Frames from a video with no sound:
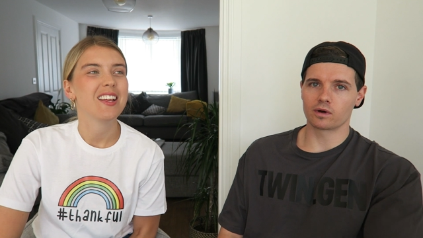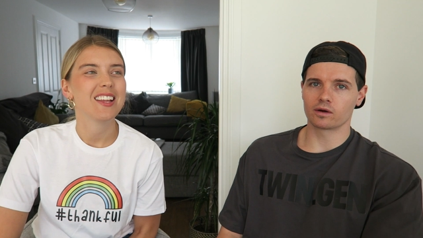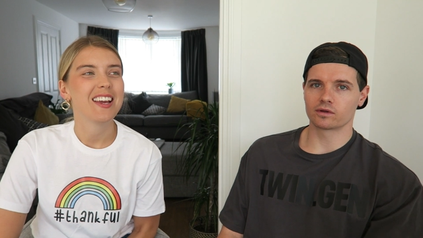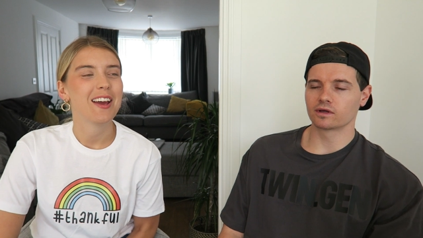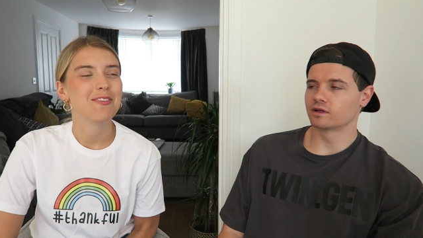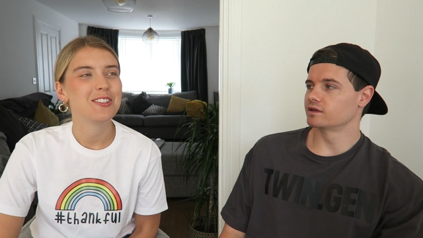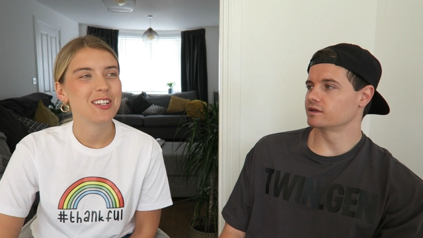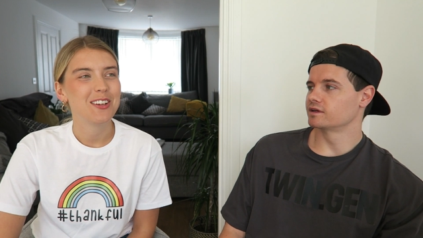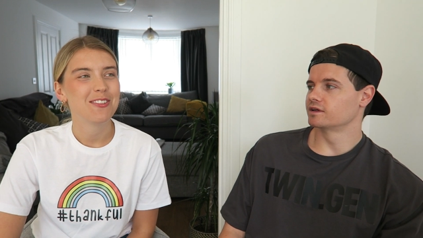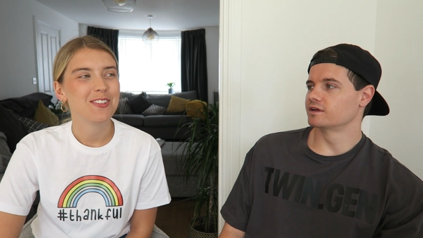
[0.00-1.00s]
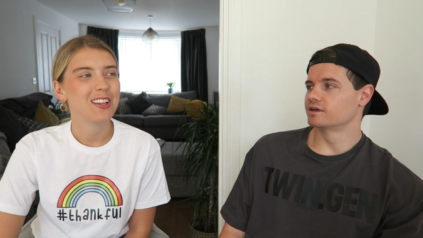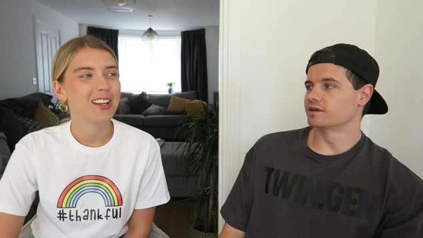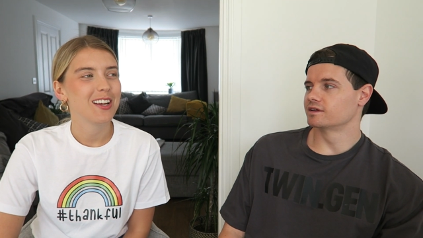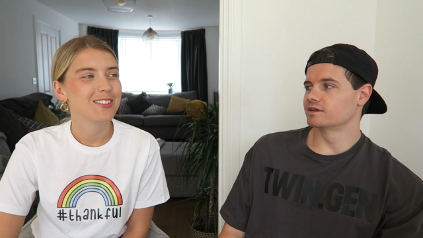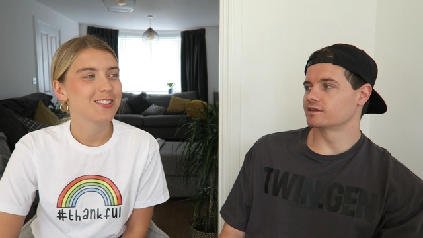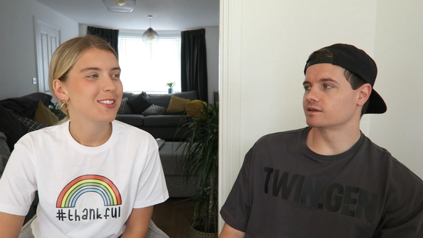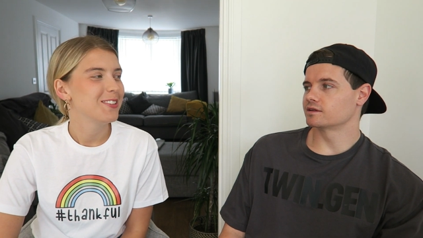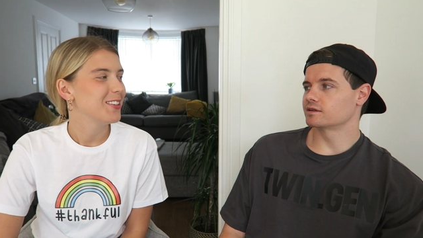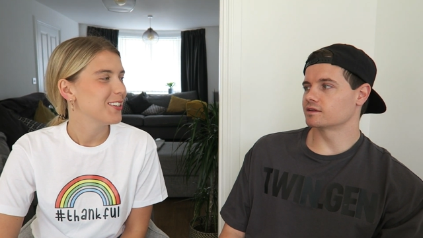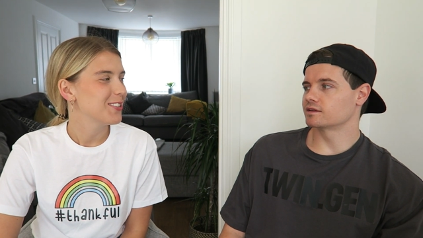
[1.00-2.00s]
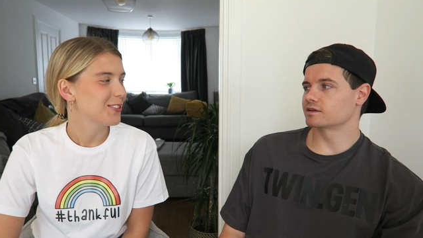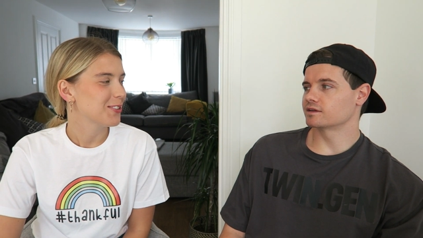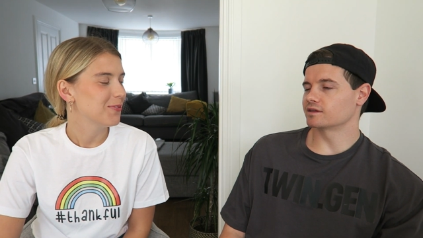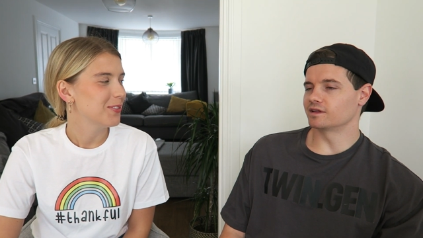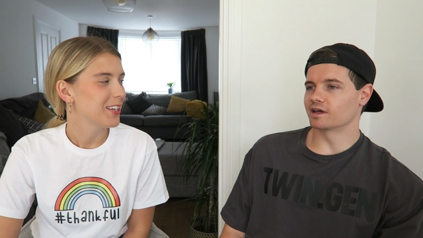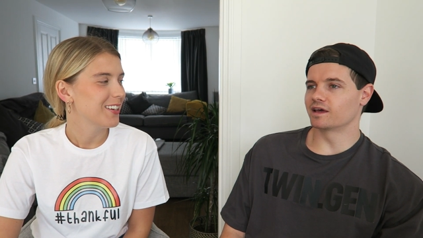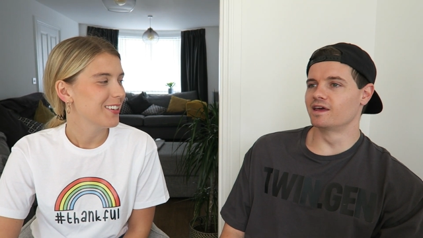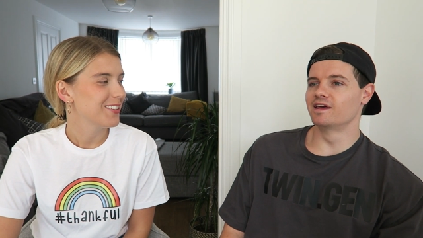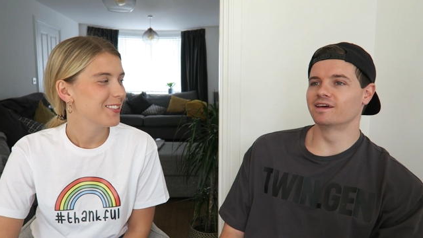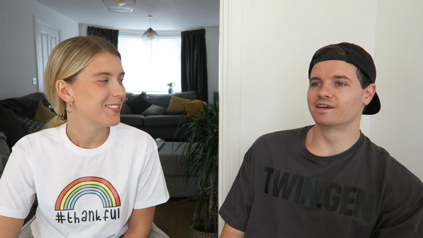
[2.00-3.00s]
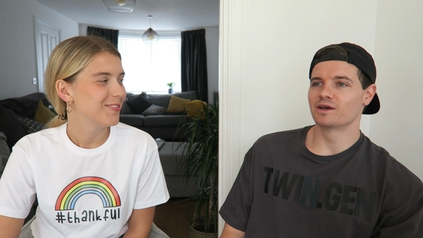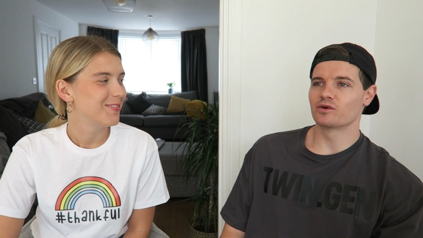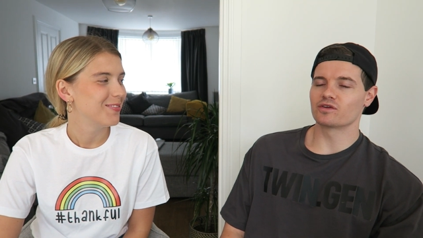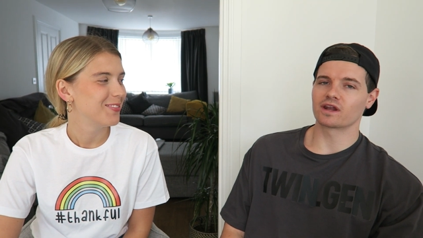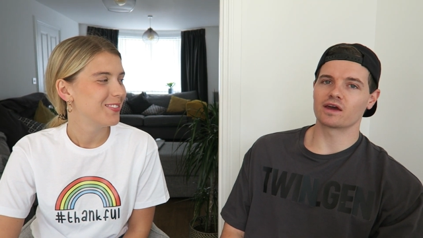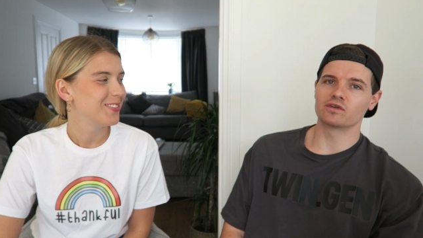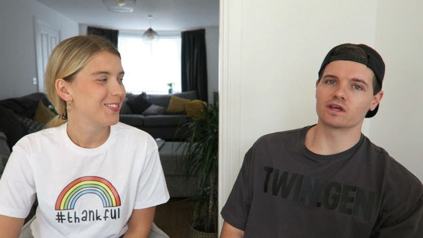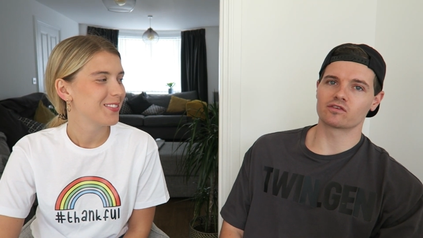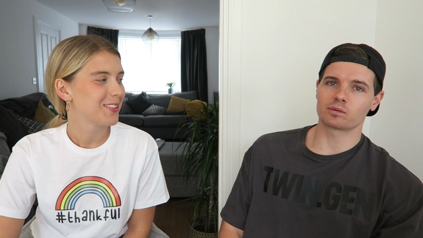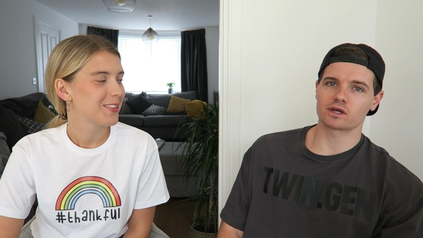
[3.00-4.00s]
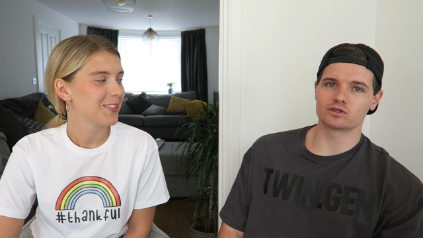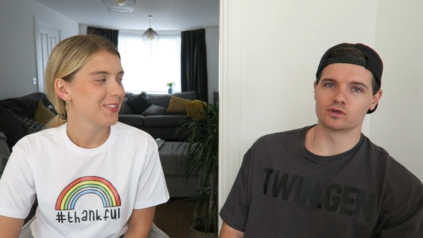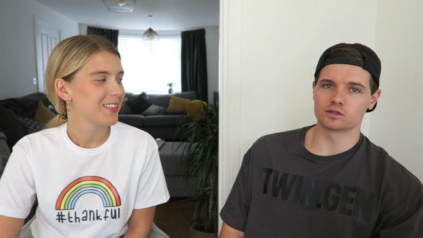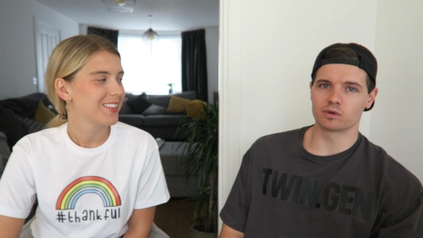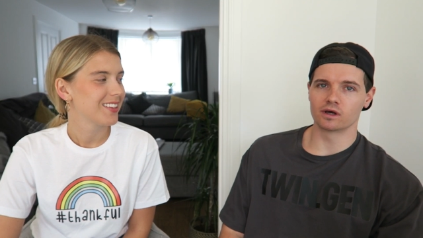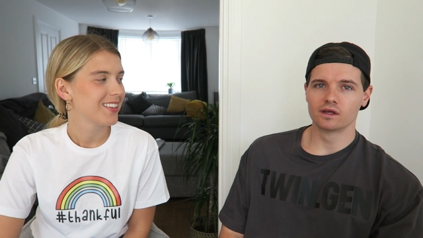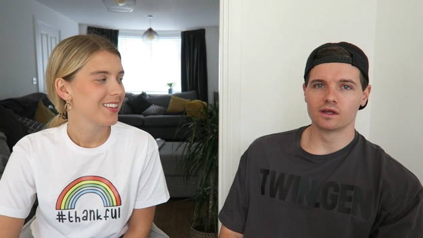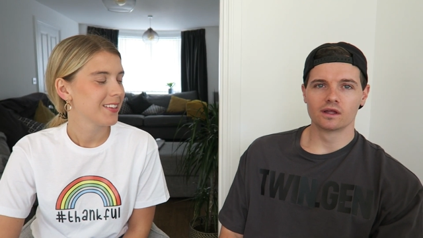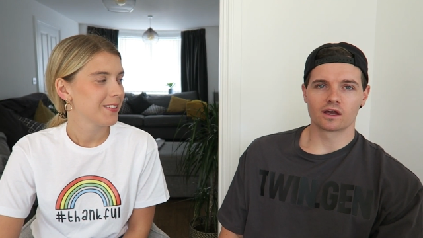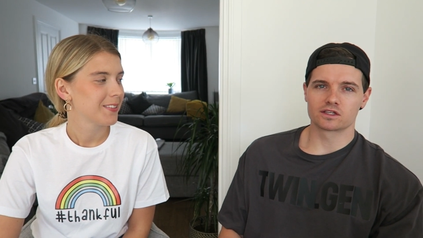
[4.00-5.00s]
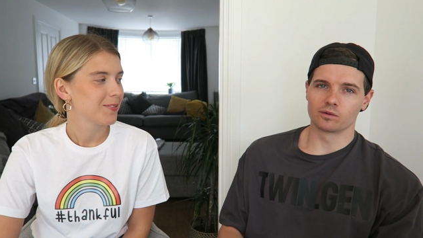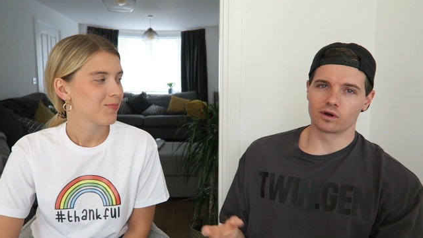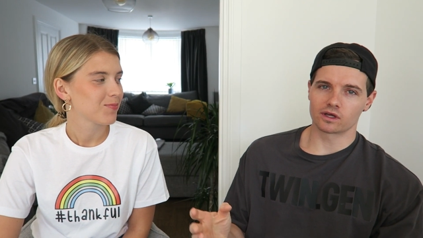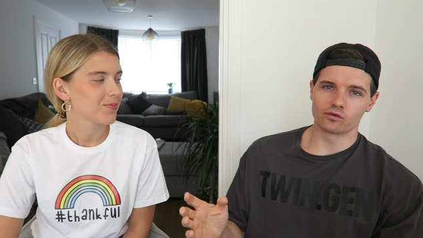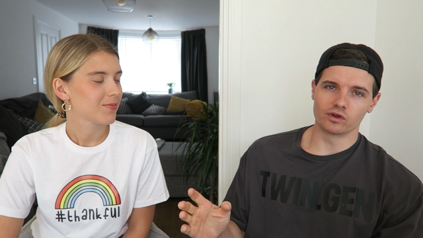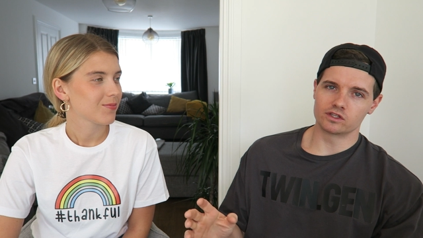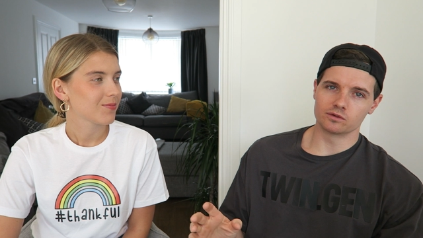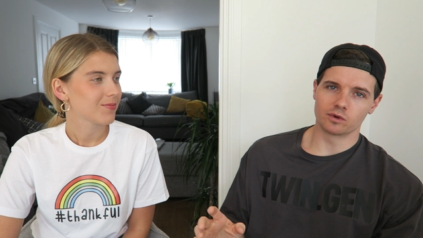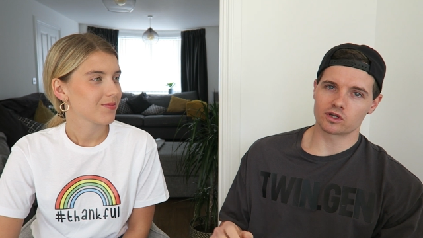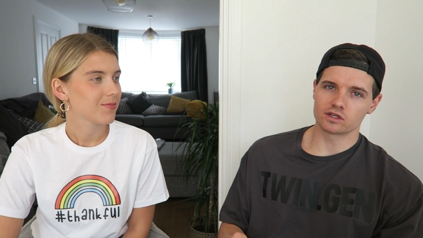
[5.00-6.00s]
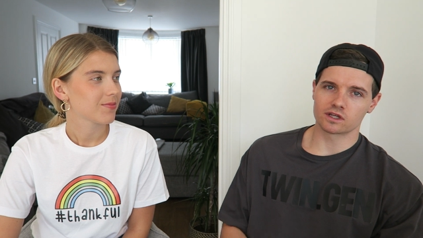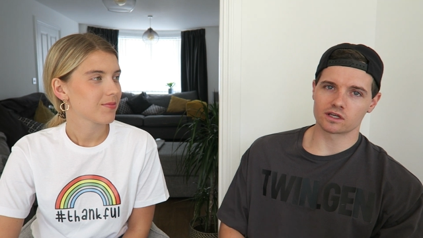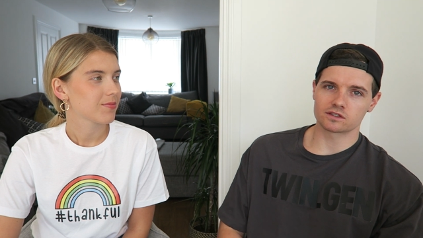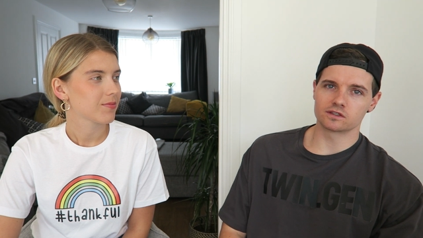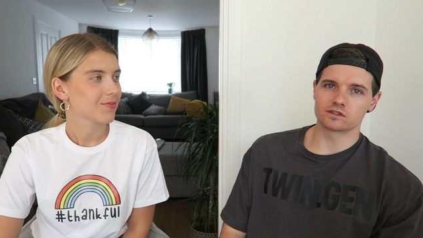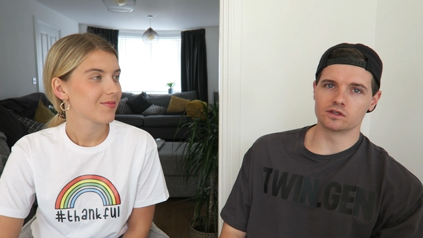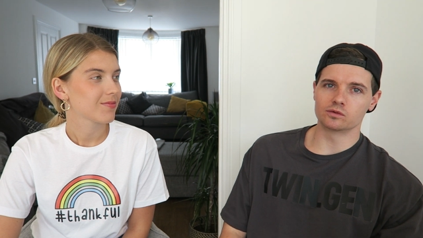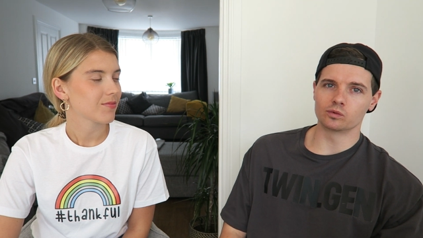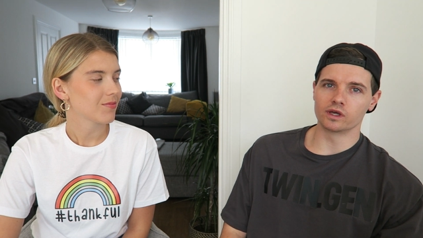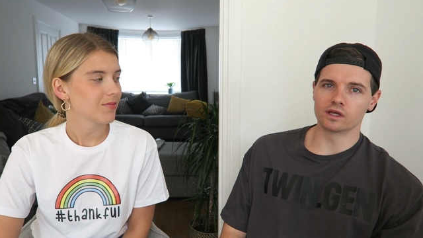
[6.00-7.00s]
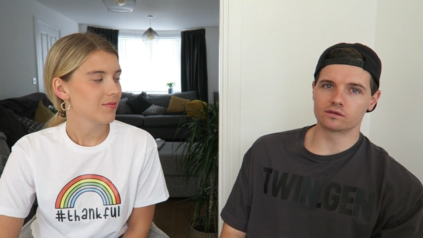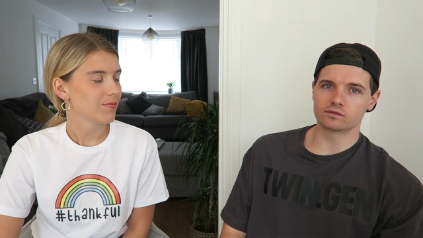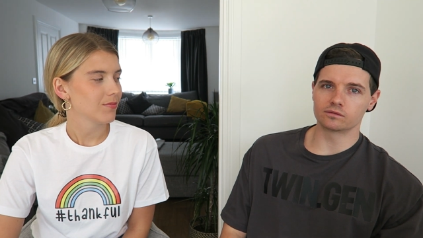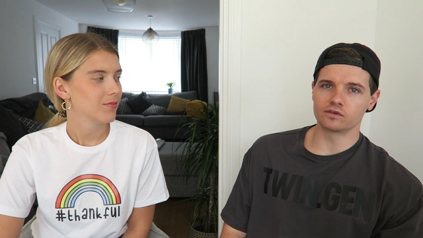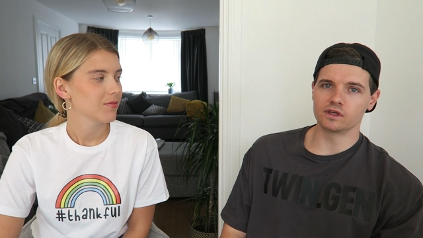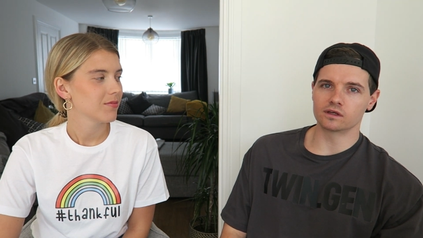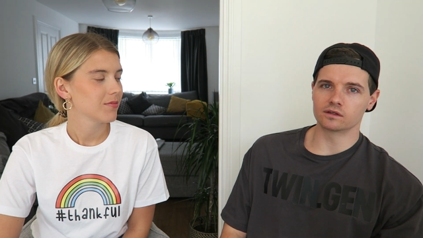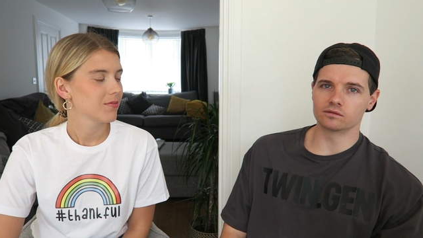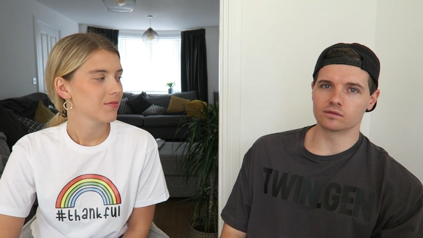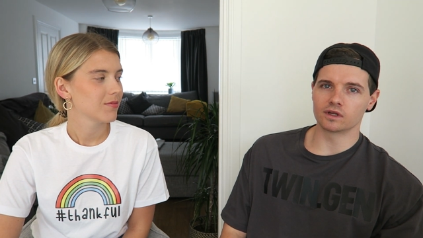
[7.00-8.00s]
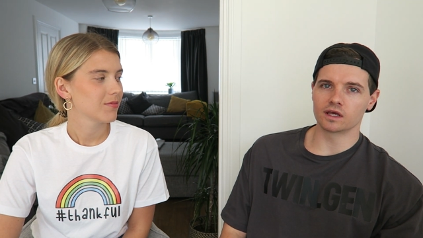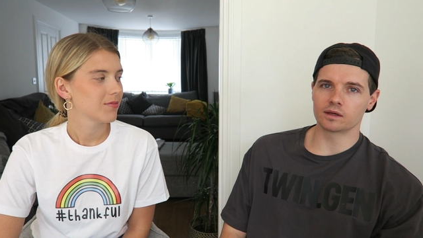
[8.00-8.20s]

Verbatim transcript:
Speaker 1: eating it every day for the last two years or
Speaker 2: something. Yeah, we had it every day for the past two years, but like I said, I'm not going to read too much into that. It's just these weird vegan and